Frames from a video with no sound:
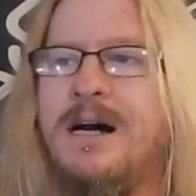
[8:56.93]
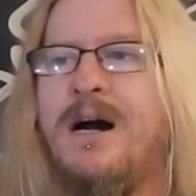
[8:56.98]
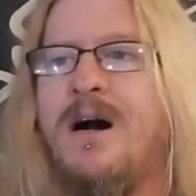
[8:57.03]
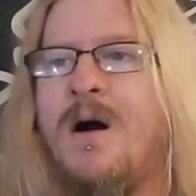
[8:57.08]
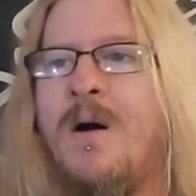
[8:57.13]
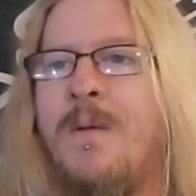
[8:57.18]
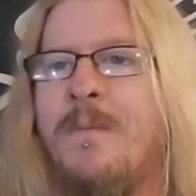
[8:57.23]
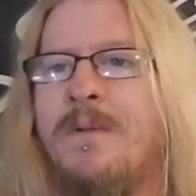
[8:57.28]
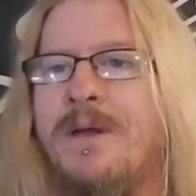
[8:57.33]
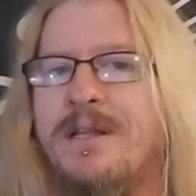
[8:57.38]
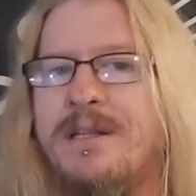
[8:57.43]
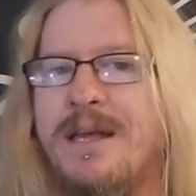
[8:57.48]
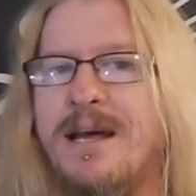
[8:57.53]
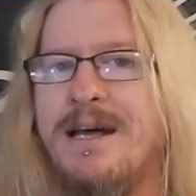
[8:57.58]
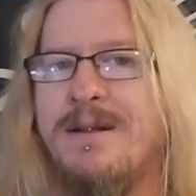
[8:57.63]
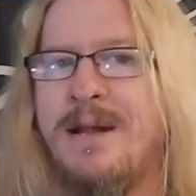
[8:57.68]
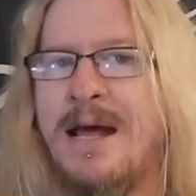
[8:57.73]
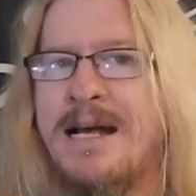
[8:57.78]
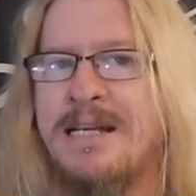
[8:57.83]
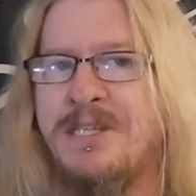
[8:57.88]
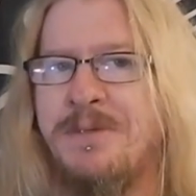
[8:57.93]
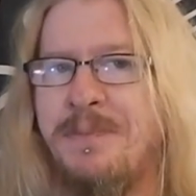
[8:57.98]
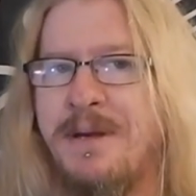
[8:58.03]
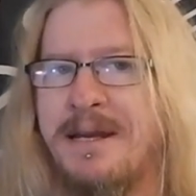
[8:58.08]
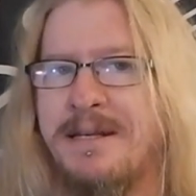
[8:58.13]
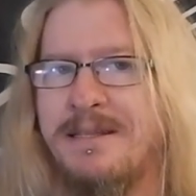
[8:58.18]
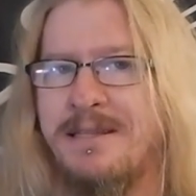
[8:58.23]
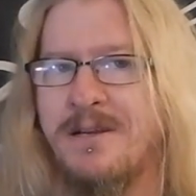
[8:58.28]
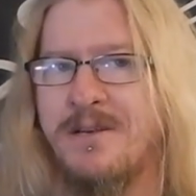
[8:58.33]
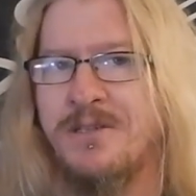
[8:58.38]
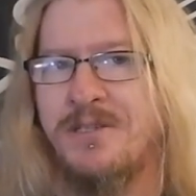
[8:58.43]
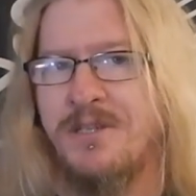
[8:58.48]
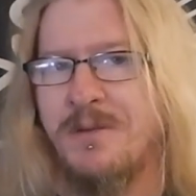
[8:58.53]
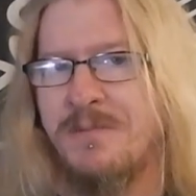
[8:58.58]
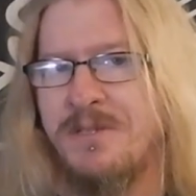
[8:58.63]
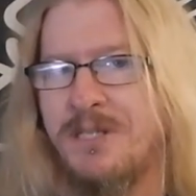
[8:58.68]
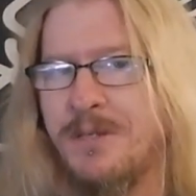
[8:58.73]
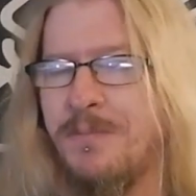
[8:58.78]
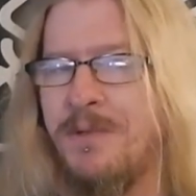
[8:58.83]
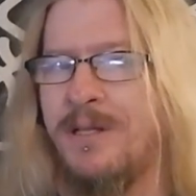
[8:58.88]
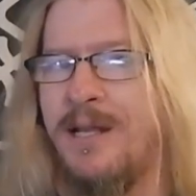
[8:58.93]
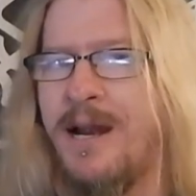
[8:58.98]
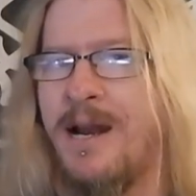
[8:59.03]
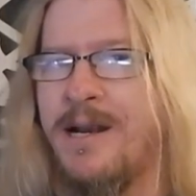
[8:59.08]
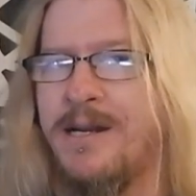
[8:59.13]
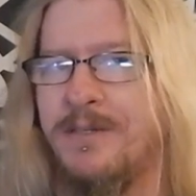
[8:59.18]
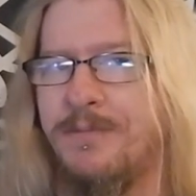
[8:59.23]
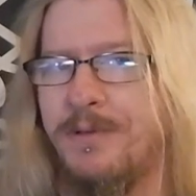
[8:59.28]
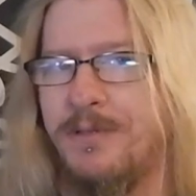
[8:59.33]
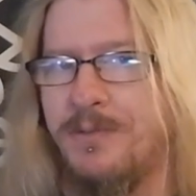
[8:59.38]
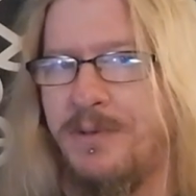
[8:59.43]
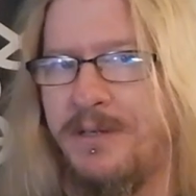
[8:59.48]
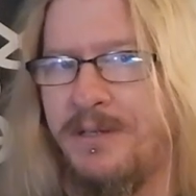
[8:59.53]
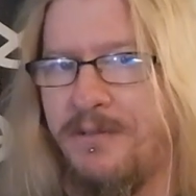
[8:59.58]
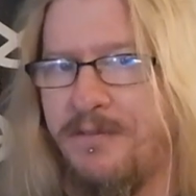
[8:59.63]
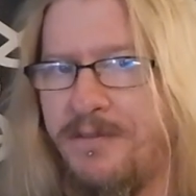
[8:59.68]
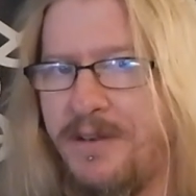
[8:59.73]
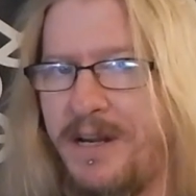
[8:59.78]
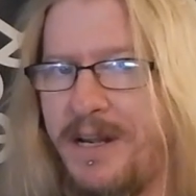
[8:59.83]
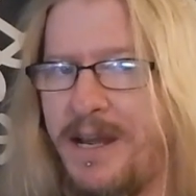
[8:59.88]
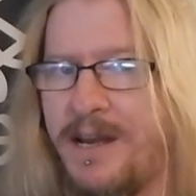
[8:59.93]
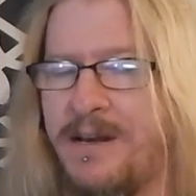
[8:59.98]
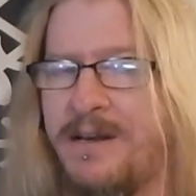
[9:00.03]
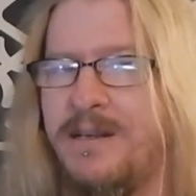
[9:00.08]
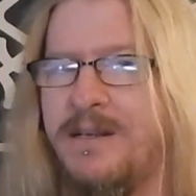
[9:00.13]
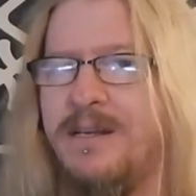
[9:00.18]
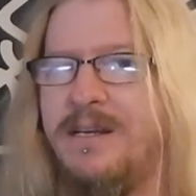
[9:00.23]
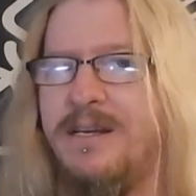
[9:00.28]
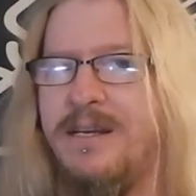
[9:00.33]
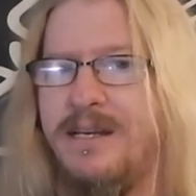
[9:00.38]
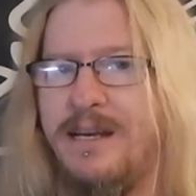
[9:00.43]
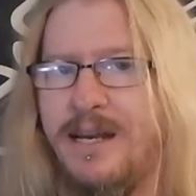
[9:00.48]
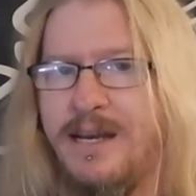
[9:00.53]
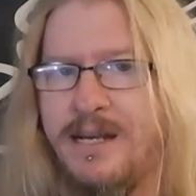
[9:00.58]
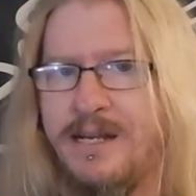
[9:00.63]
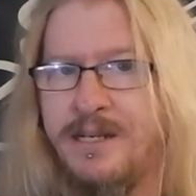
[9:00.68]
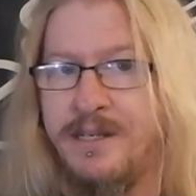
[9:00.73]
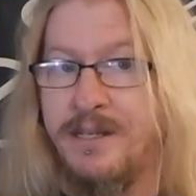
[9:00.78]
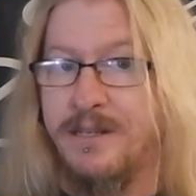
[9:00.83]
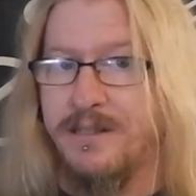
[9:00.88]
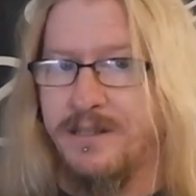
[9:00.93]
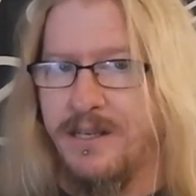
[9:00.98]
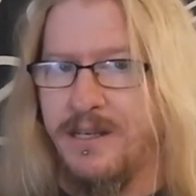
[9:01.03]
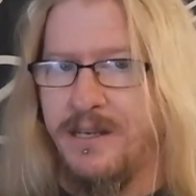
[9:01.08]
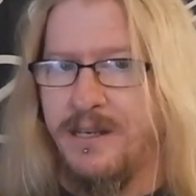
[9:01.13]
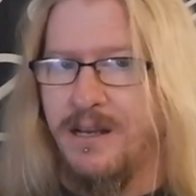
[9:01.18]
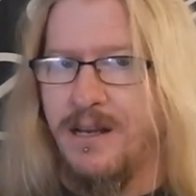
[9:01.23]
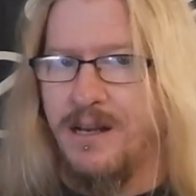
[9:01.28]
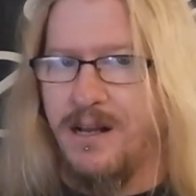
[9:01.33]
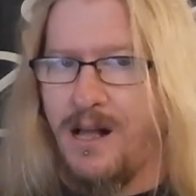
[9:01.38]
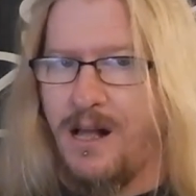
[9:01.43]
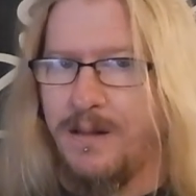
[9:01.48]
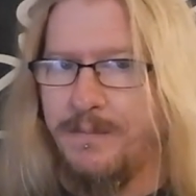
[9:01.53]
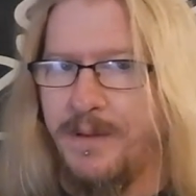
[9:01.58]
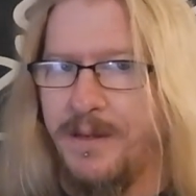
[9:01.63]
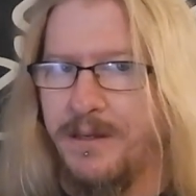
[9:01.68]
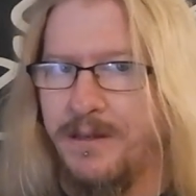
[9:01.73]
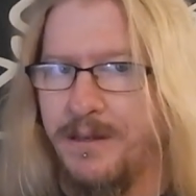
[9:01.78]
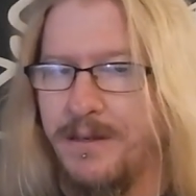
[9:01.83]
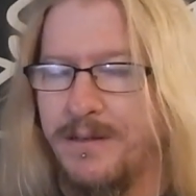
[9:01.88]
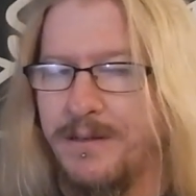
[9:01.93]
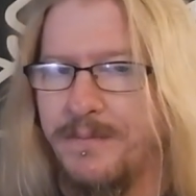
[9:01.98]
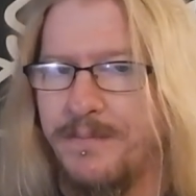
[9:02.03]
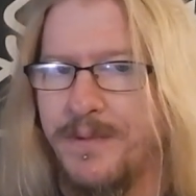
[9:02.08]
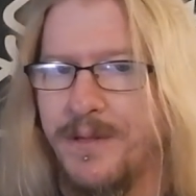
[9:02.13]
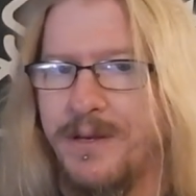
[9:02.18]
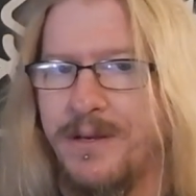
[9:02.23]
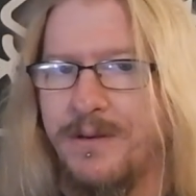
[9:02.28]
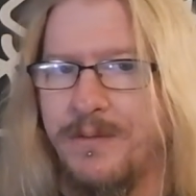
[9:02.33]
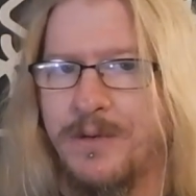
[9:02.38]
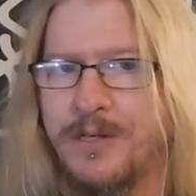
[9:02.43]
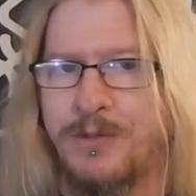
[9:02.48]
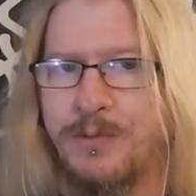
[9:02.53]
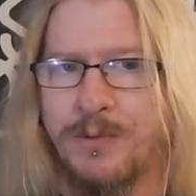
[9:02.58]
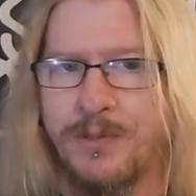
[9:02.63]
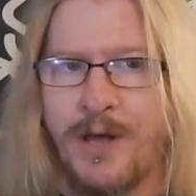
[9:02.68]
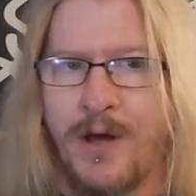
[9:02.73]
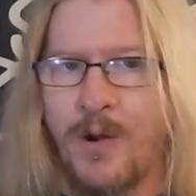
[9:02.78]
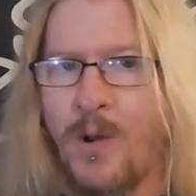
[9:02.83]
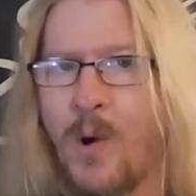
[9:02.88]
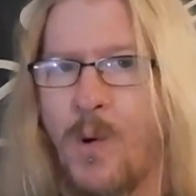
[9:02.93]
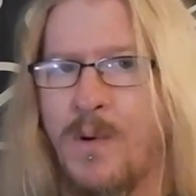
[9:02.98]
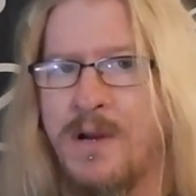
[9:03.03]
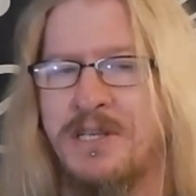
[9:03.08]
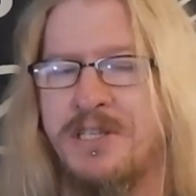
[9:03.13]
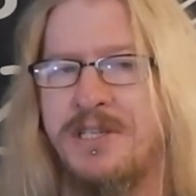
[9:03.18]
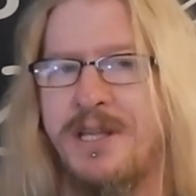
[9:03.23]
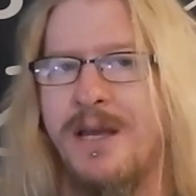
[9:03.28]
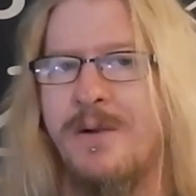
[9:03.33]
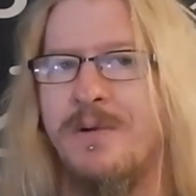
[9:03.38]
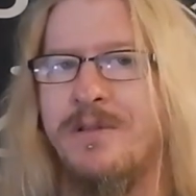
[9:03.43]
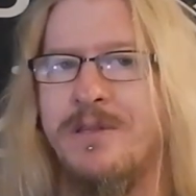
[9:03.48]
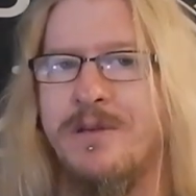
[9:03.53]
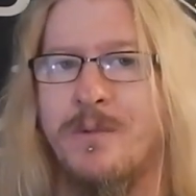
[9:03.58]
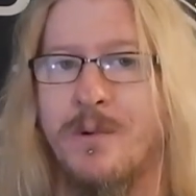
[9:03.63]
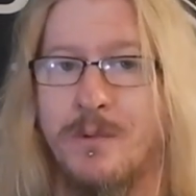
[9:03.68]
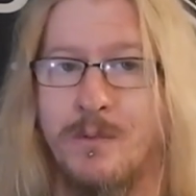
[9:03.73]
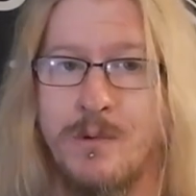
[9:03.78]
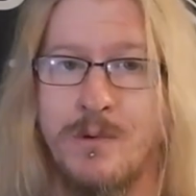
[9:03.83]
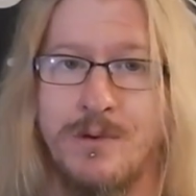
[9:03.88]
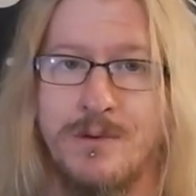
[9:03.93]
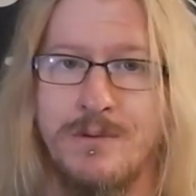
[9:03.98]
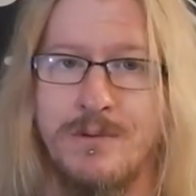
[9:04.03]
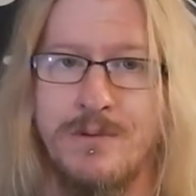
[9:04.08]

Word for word: Um, in that aspect, there are some similarities between the fylgja and the hamingja, which will not always stay with you and will